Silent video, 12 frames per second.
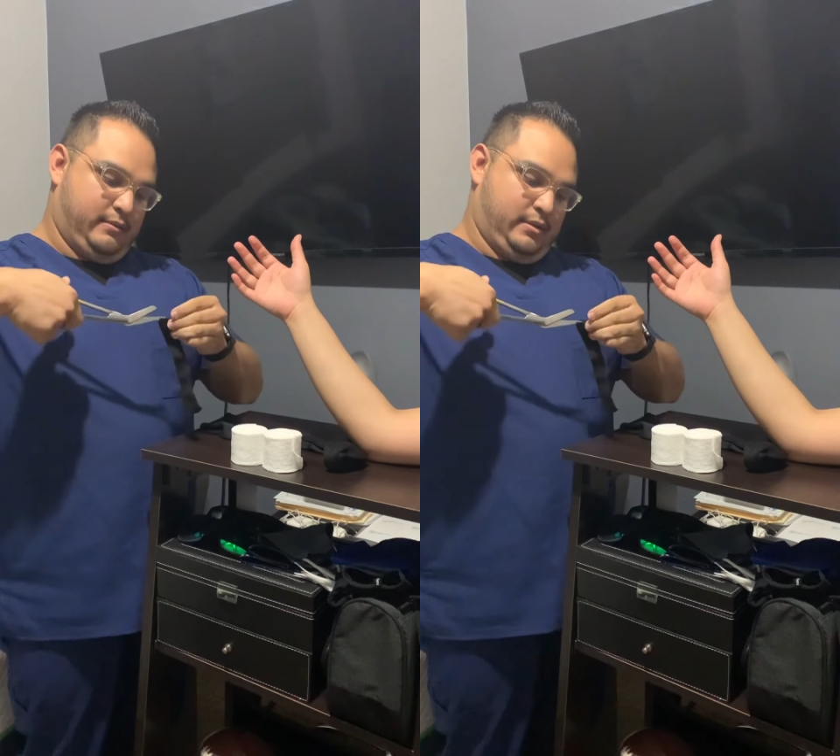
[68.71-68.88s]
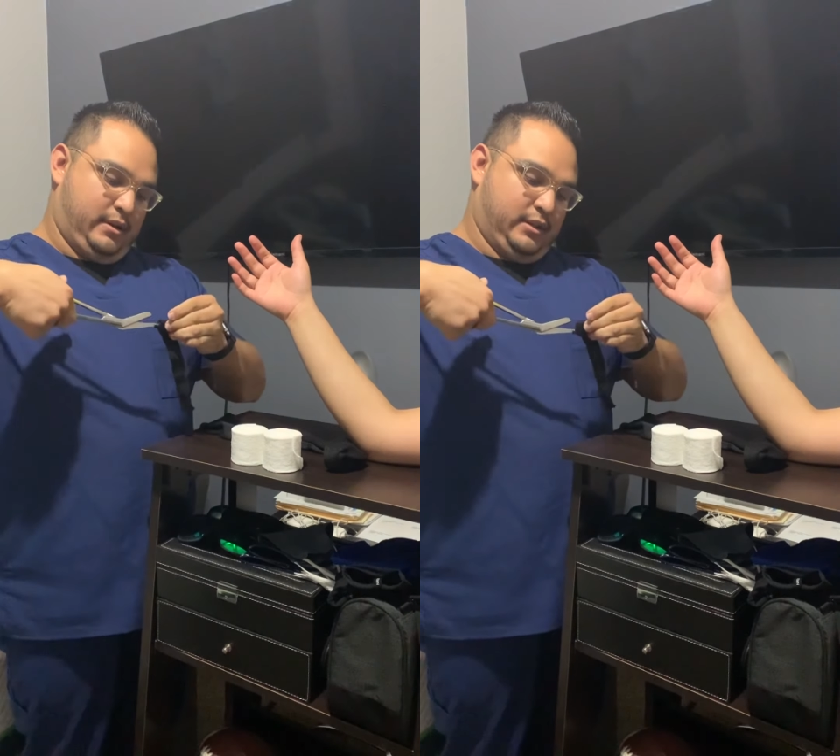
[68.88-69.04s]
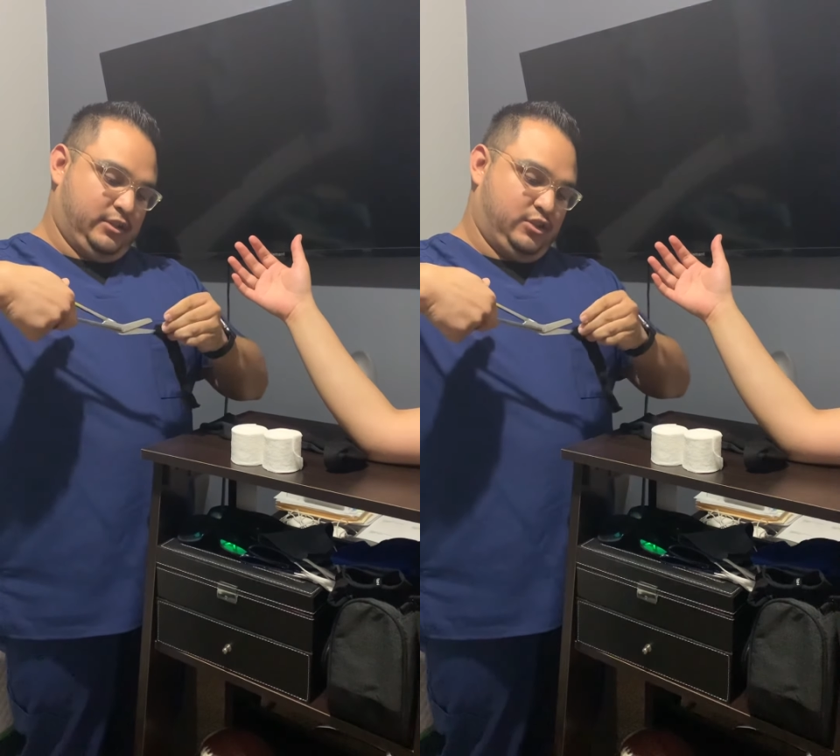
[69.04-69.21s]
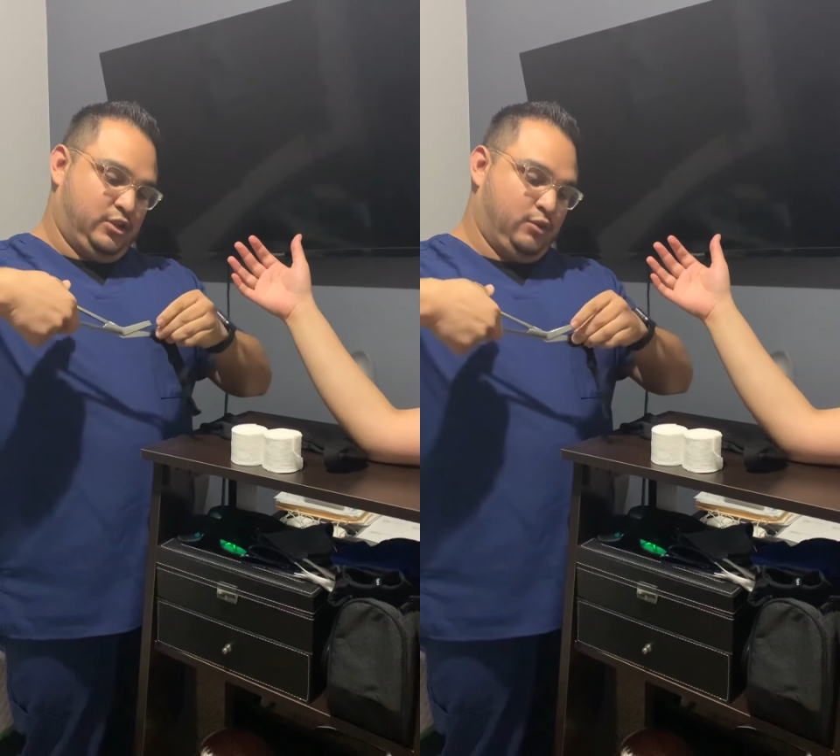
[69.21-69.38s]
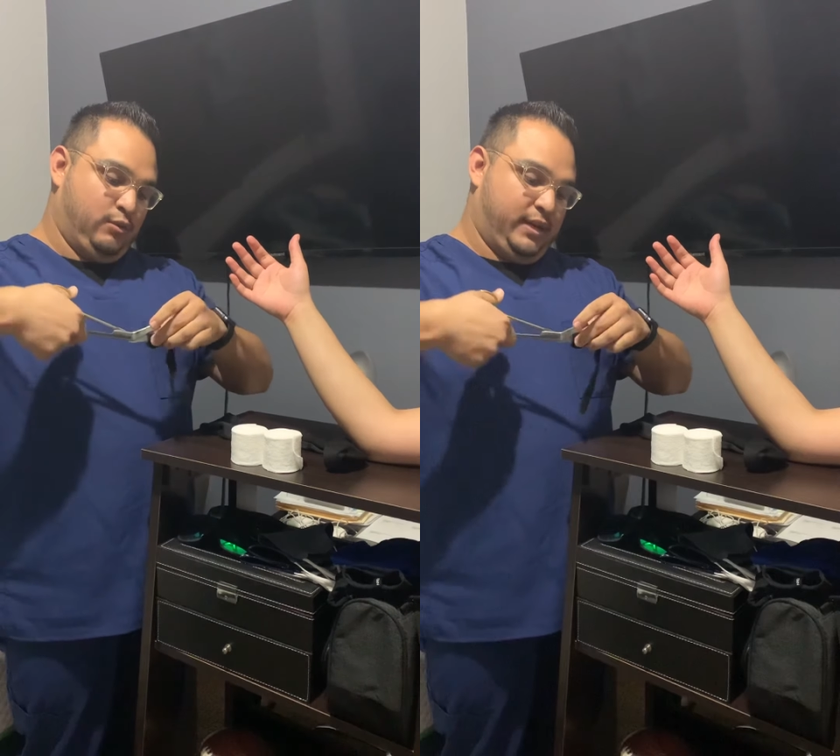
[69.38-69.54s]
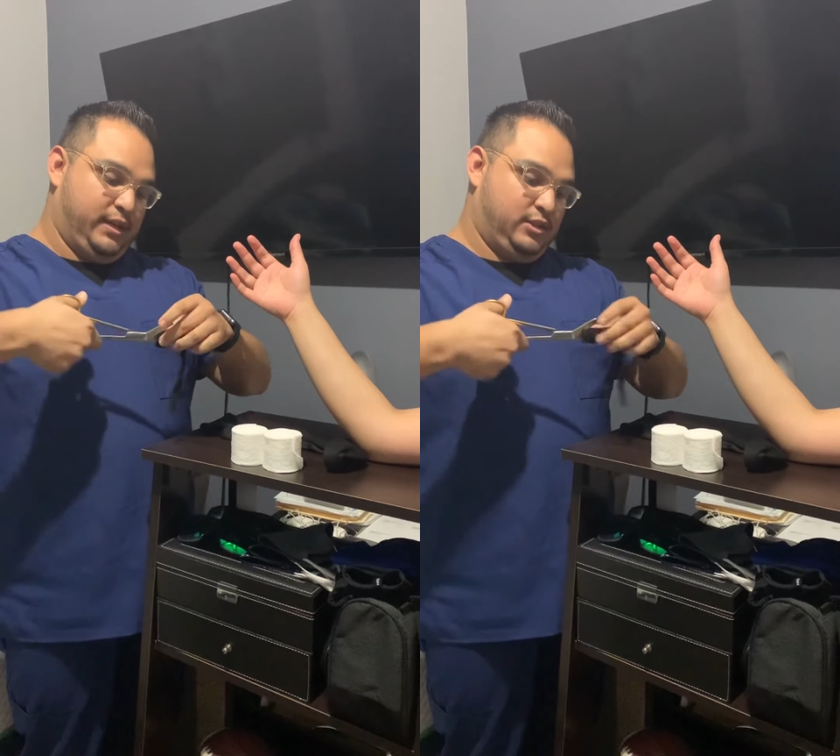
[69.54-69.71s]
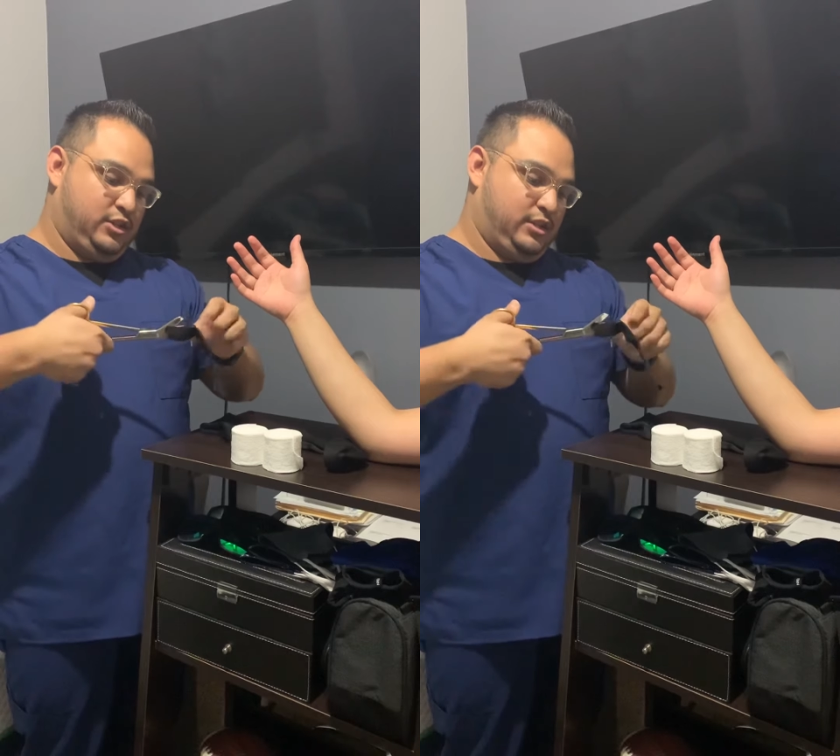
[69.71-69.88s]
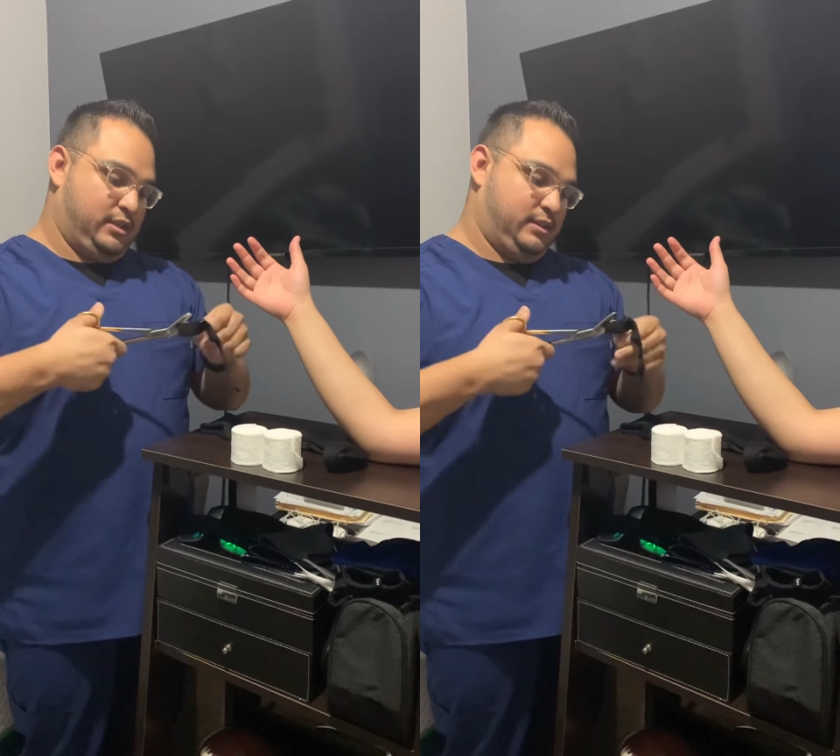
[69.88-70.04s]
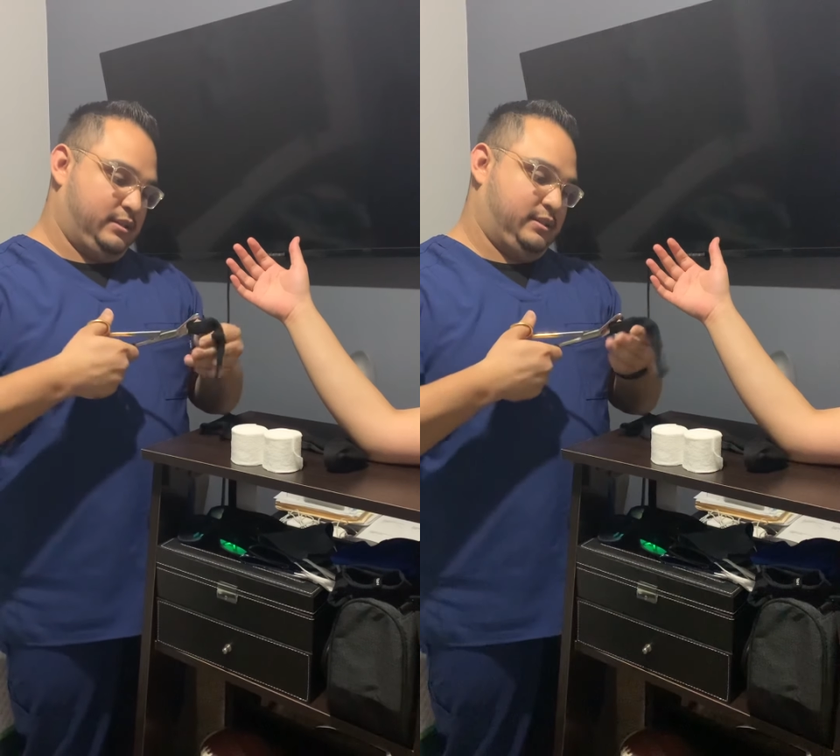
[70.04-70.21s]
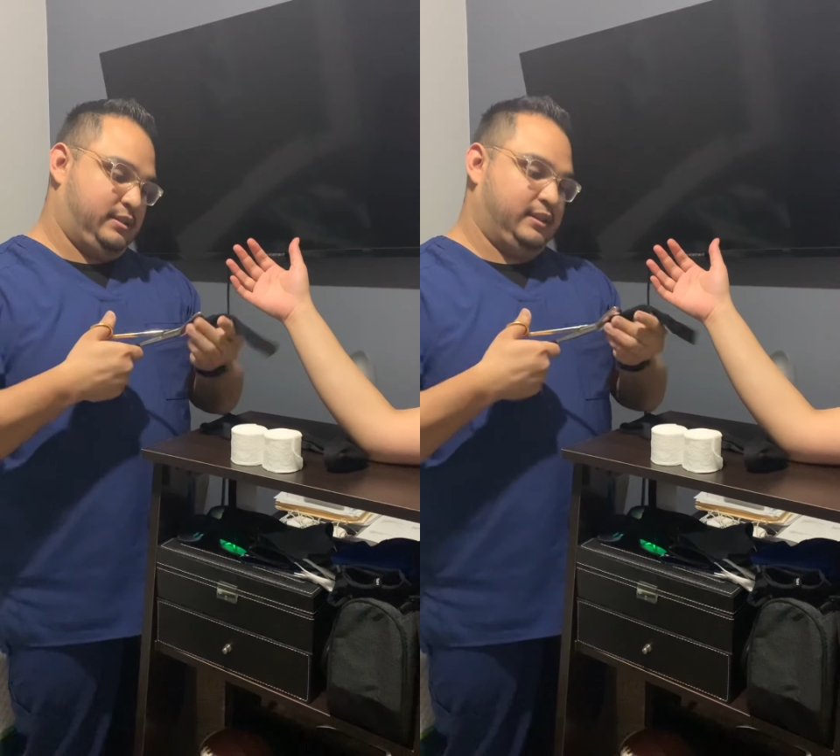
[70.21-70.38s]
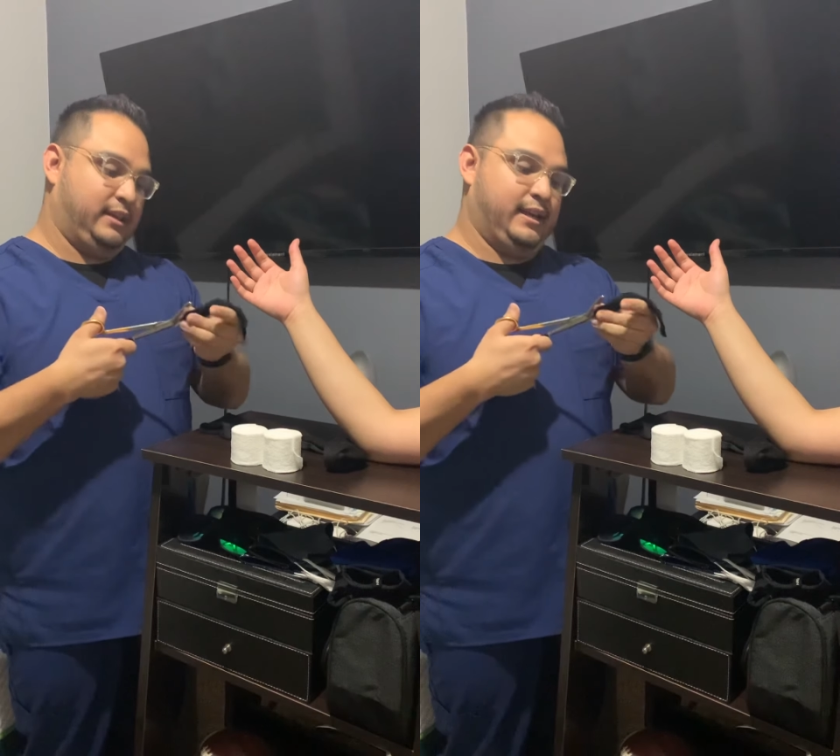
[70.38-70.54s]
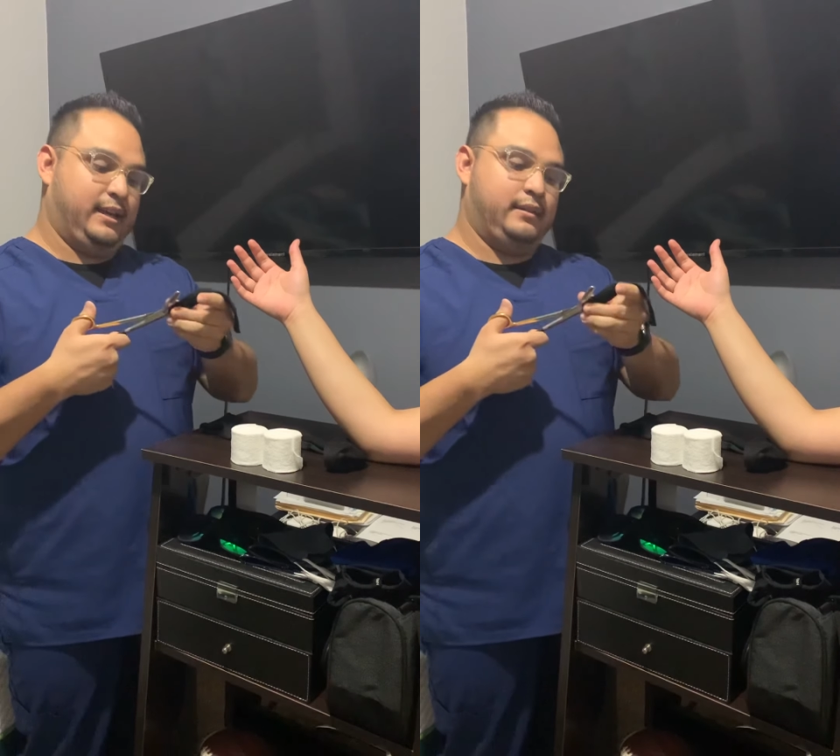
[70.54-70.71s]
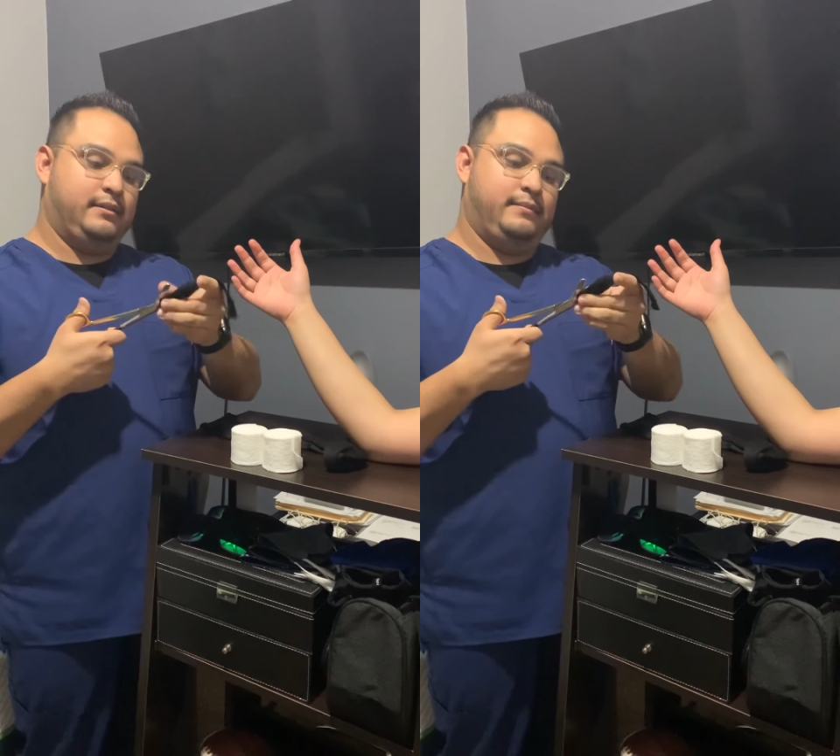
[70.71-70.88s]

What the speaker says: a 2-inch slit